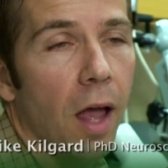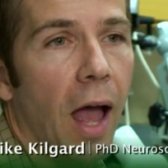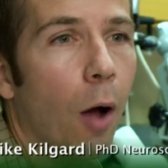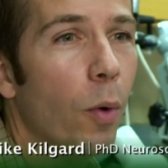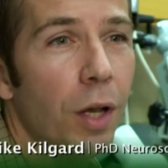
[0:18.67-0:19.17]

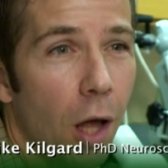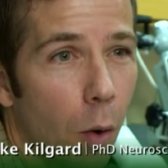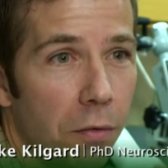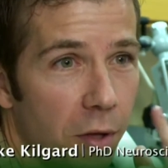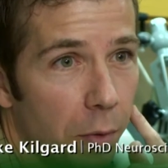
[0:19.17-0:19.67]
How we
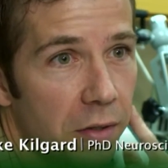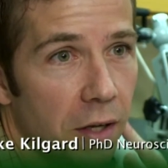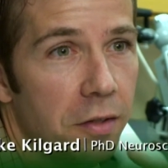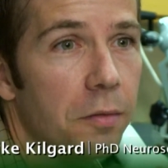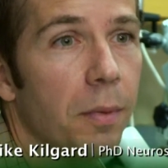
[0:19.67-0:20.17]
know if someone
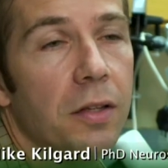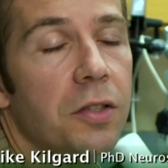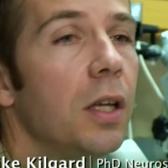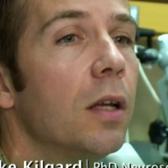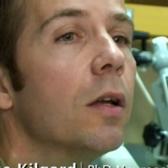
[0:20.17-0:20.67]
touches my
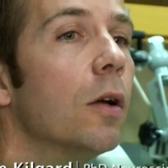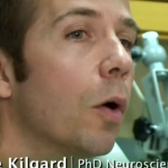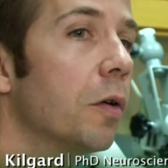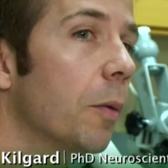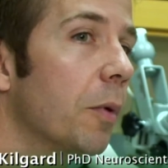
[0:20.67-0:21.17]
cheek
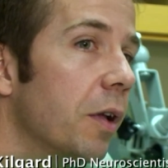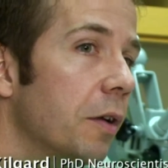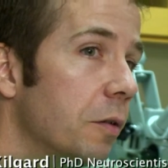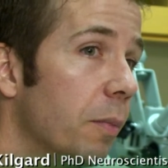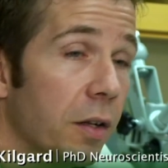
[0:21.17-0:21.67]
or someone
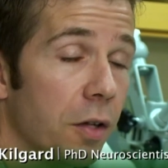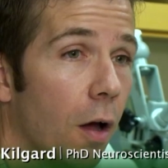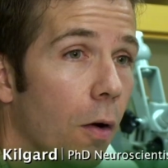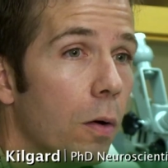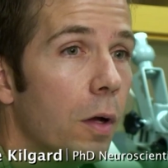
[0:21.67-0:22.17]
touches my
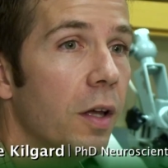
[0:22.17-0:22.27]
toe